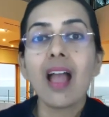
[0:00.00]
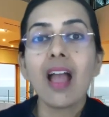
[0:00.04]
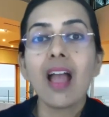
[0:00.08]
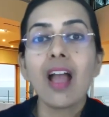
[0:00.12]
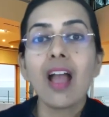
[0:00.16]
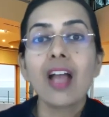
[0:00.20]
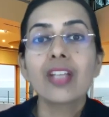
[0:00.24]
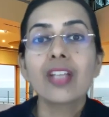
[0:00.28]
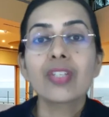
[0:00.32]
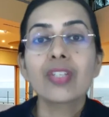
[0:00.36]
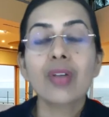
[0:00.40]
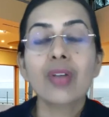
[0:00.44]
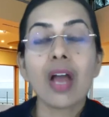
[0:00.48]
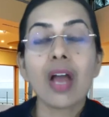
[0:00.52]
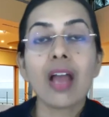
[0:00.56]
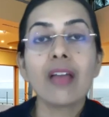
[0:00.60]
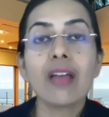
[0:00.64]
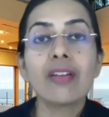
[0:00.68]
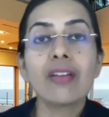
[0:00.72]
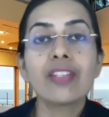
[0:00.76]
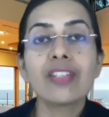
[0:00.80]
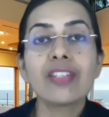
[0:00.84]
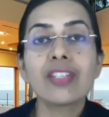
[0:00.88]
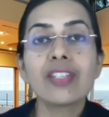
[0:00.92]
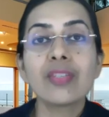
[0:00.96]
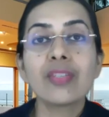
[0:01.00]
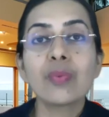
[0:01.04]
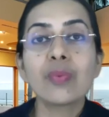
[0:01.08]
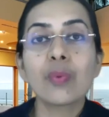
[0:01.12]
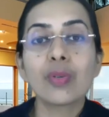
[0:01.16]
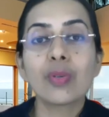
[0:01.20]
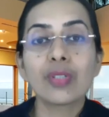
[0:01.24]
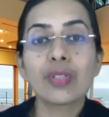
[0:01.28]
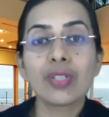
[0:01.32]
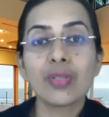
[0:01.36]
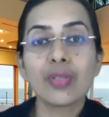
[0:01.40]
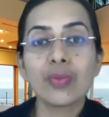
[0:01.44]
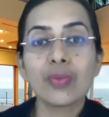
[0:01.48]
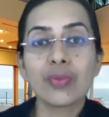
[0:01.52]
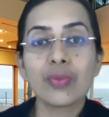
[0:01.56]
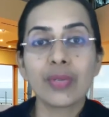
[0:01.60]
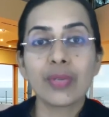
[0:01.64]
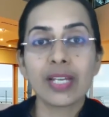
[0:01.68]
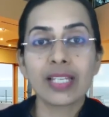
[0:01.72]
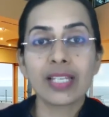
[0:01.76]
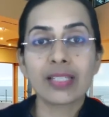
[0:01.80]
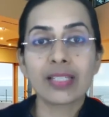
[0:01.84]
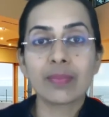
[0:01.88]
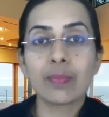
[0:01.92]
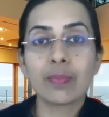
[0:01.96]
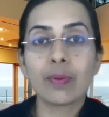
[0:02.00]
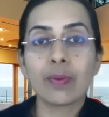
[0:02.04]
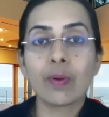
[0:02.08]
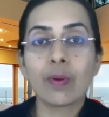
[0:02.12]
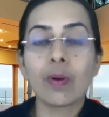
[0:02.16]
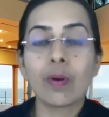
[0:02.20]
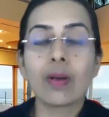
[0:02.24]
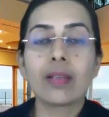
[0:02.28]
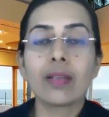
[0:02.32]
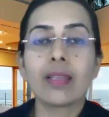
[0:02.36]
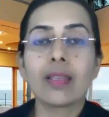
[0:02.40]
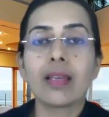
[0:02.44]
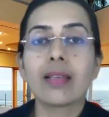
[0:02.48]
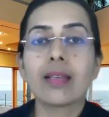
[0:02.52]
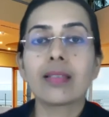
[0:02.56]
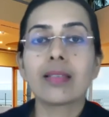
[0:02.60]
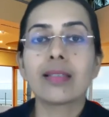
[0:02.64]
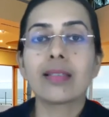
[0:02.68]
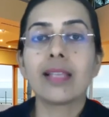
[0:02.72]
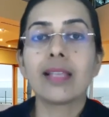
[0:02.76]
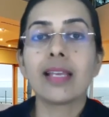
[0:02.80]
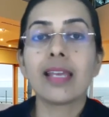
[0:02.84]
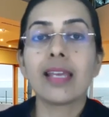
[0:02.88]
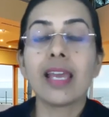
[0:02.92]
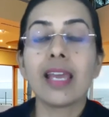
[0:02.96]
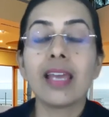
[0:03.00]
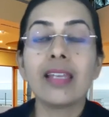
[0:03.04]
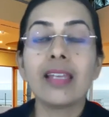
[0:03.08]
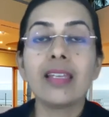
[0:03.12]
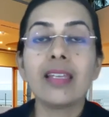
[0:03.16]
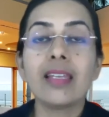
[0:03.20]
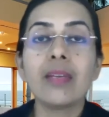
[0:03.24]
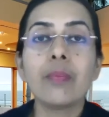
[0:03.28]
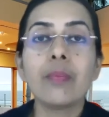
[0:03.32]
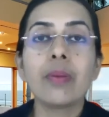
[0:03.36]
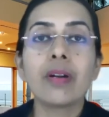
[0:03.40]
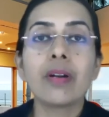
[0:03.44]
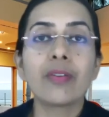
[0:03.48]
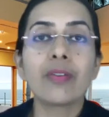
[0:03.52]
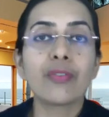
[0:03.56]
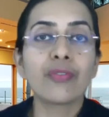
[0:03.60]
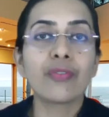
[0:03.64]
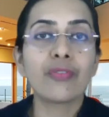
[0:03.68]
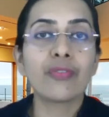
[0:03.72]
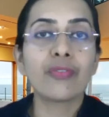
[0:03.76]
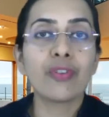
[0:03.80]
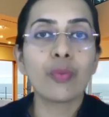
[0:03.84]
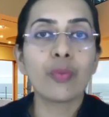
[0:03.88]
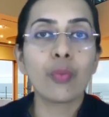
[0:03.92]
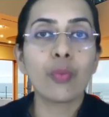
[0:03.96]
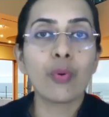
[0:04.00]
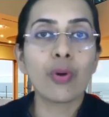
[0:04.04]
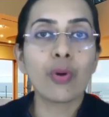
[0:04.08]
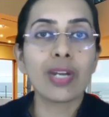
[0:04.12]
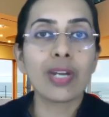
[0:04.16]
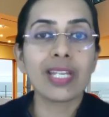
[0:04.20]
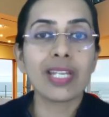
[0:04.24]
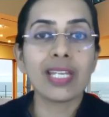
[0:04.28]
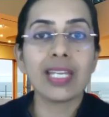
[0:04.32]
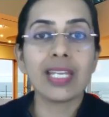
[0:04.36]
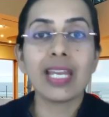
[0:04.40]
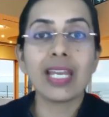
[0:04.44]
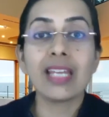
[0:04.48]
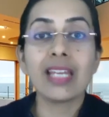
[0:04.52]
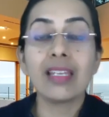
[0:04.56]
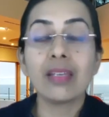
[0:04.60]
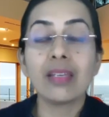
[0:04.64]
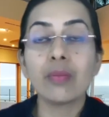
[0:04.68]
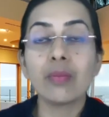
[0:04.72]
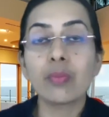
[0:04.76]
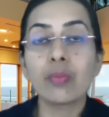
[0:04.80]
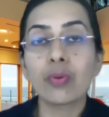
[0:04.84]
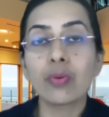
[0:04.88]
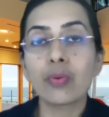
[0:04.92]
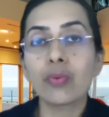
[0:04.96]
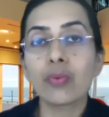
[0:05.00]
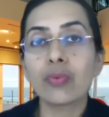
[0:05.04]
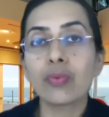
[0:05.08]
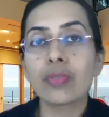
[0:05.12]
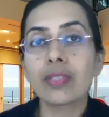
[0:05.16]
So I just want you to explore this, like any part of your body, any bruise,